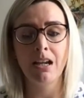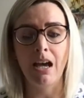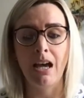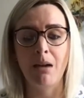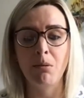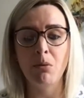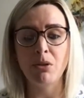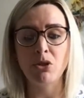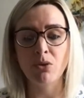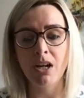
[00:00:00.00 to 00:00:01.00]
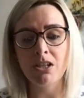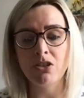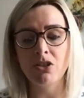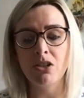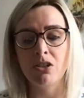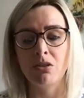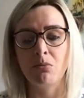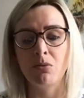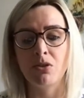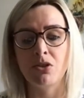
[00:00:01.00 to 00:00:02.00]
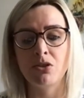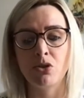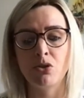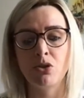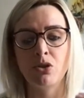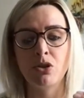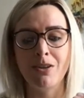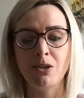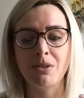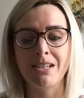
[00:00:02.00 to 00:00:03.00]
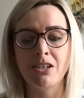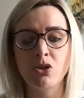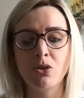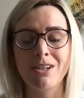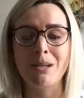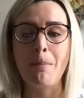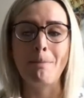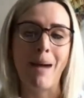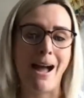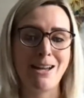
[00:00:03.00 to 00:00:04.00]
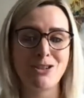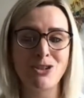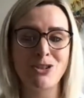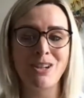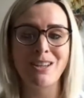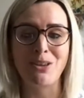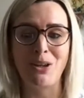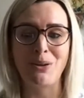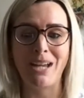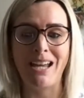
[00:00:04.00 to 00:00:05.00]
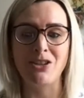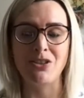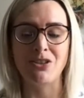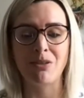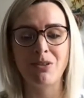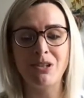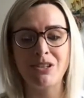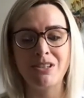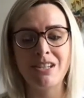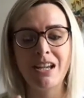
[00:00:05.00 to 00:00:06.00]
And what we tried to do was to essentially try to match the location. So for instance,